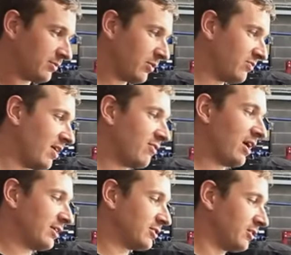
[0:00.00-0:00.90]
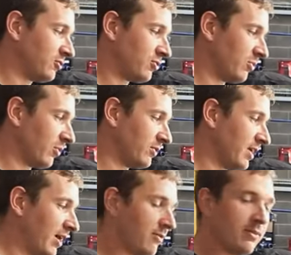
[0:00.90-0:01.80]
we've never actually stripped one
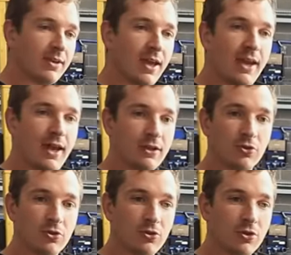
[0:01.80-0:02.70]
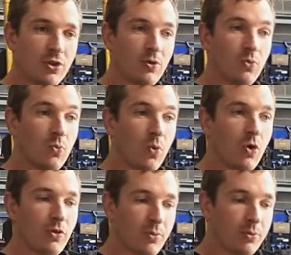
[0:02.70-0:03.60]
down and had a good look at
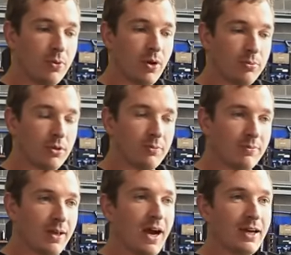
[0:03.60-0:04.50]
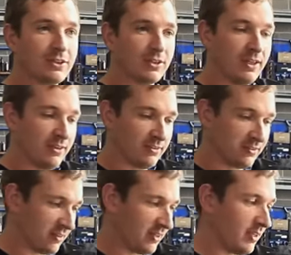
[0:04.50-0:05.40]
what the problem actually is.